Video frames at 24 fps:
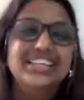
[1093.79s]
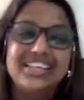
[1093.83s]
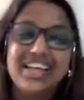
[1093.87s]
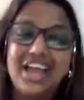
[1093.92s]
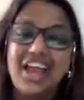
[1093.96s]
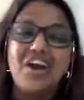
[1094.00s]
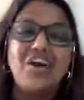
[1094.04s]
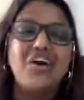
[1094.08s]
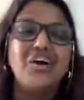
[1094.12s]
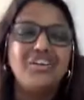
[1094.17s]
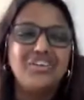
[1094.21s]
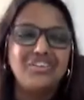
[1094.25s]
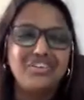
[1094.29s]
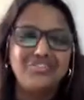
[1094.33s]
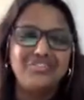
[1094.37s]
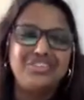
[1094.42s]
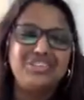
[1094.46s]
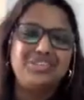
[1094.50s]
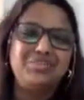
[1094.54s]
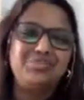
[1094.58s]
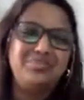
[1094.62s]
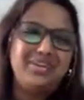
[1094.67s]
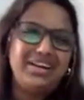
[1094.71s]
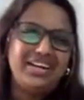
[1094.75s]
All of
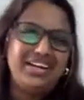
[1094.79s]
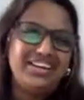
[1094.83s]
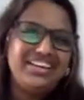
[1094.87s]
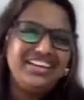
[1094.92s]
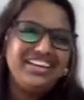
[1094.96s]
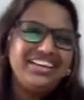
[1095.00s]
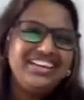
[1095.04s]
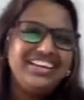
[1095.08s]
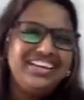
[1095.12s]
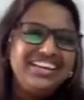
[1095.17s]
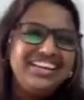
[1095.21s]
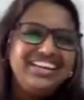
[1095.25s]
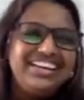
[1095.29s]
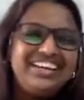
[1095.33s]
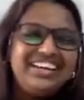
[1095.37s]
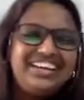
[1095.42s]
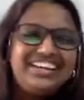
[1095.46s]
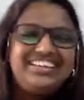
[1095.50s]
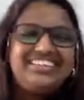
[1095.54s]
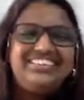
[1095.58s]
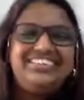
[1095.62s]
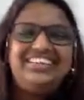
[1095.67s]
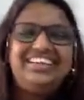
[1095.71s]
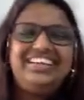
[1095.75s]
us buy.
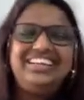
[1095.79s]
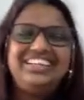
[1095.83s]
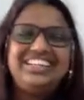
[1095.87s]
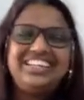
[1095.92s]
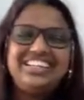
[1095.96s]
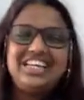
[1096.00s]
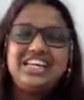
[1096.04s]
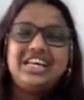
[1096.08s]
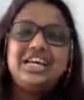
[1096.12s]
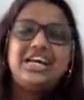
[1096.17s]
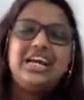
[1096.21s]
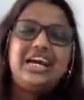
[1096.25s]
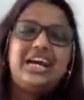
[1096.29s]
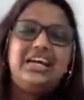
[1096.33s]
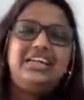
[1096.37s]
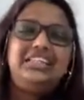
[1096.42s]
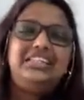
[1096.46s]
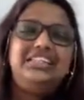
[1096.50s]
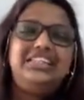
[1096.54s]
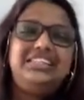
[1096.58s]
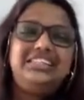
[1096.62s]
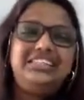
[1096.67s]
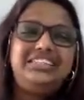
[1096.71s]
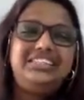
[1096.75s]
All right.
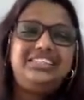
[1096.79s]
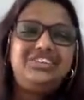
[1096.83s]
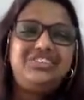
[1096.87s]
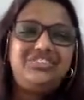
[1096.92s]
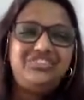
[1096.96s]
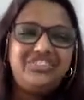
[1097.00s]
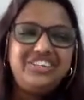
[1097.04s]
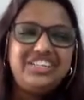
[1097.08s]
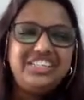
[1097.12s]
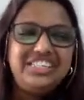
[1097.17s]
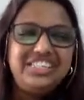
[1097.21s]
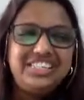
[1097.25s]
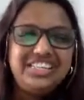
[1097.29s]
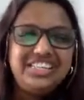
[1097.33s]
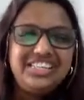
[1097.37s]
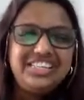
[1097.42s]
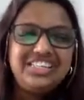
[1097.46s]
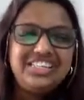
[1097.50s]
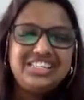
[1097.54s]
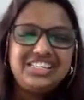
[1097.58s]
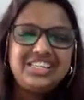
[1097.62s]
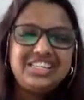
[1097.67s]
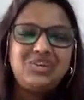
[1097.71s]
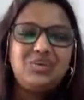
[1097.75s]
The difference
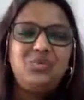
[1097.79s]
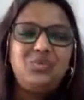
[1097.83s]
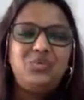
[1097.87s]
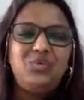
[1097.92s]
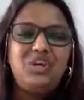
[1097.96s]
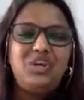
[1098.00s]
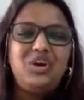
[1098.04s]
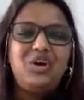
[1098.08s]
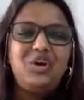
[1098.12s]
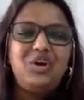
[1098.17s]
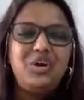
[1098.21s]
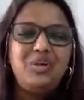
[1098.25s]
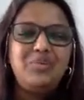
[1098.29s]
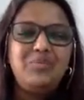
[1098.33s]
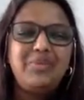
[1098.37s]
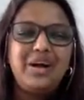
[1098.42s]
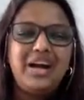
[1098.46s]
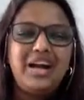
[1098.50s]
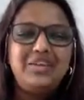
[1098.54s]
is we all buy